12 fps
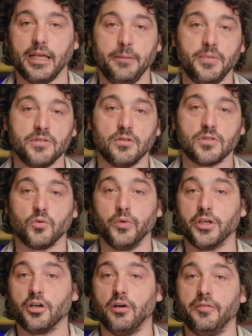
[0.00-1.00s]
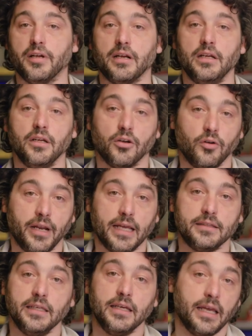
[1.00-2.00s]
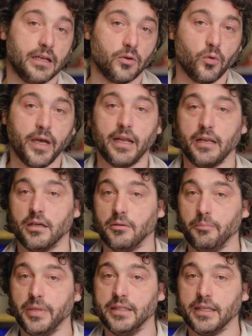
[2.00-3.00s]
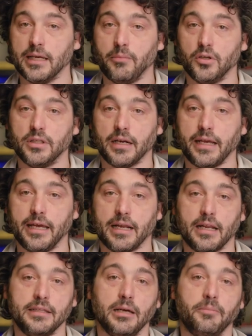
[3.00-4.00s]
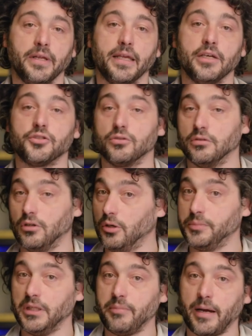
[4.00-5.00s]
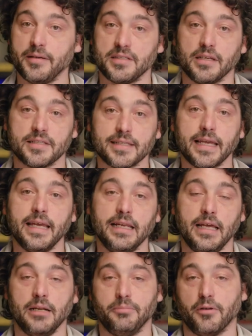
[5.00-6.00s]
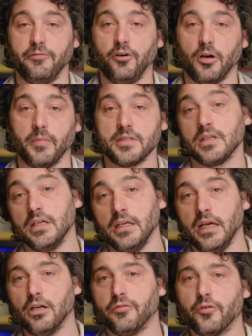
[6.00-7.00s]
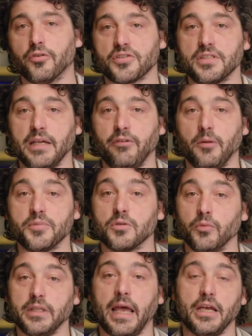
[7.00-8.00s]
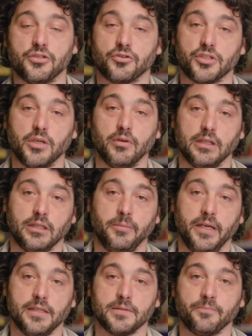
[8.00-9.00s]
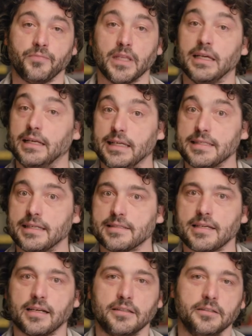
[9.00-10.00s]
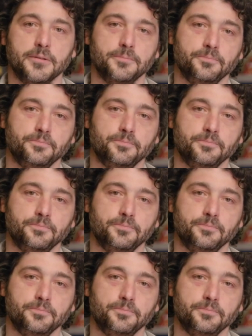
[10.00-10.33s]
episodes, we'll cover connecting and querying, building a modern AI-ready application, optimizing scale and performance, and of course DevOps with Azure SQL Database. Let's get started.